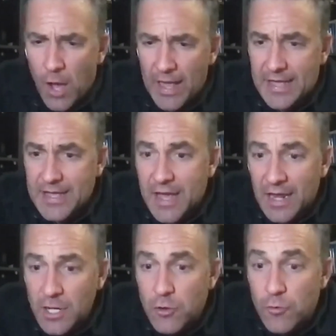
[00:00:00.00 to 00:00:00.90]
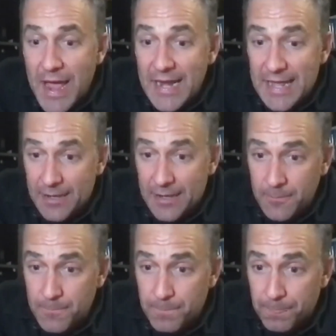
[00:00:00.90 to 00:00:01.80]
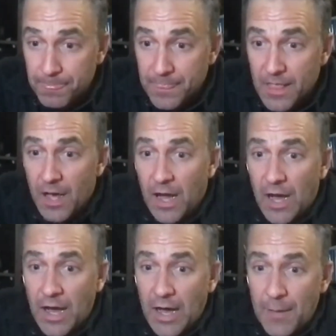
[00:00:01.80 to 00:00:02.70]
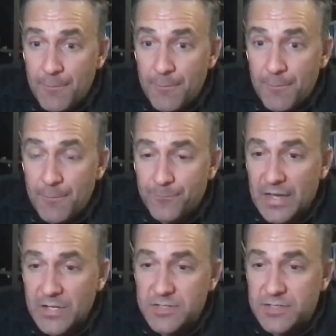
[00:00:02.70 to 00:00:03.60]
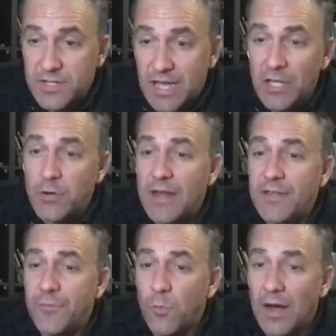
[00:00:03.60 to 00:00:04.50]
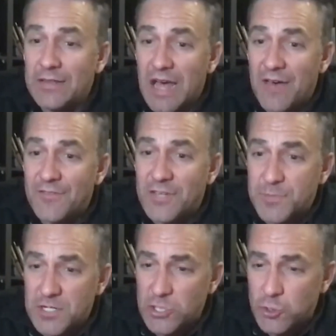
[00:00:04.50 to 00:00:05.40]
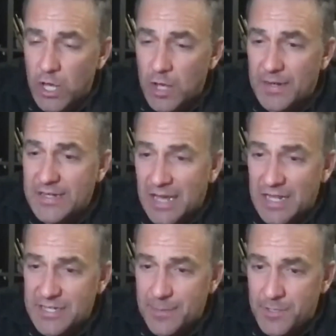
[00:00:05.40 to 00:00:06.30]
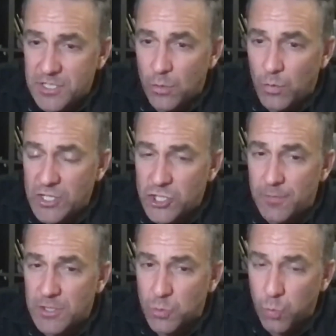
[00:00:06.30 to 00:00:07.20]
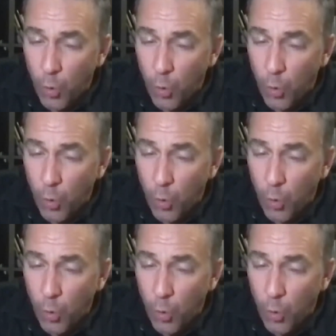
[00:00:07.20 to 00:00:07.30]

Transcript: Okay, color grading. Color grading for wildlife, especially talking about color temperature and when it's too much